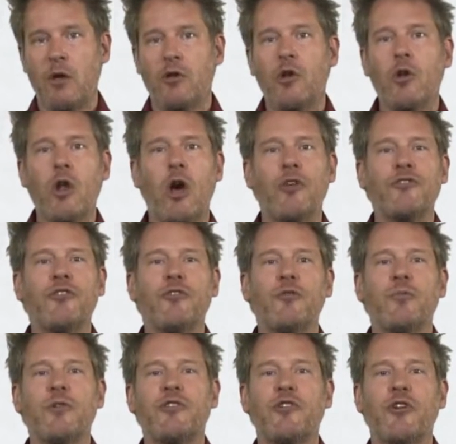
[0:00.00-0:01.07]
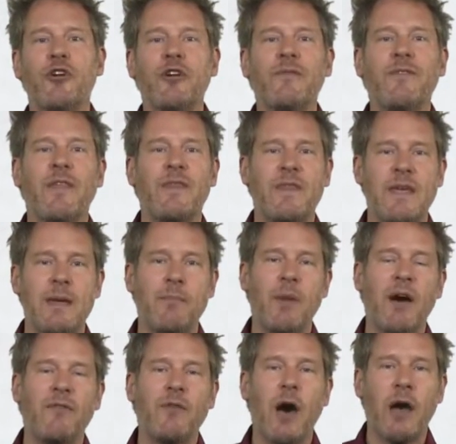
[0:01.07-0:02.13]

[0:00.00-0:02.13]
Note also the return of the theme of